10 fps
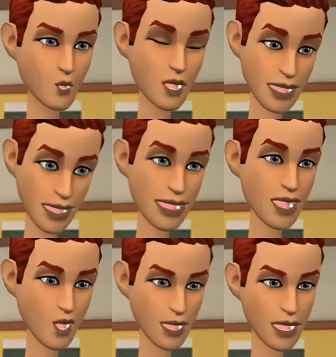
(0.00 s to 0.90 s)
worries
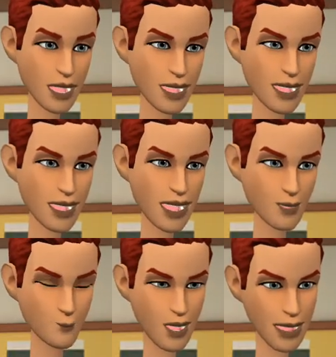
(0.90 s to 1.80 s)
dude ain't telling
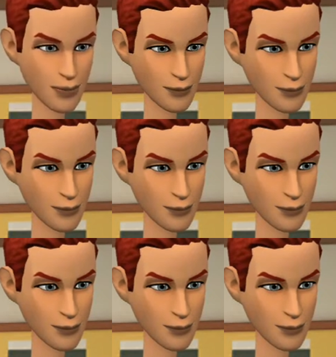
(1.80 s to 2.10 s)
nobody.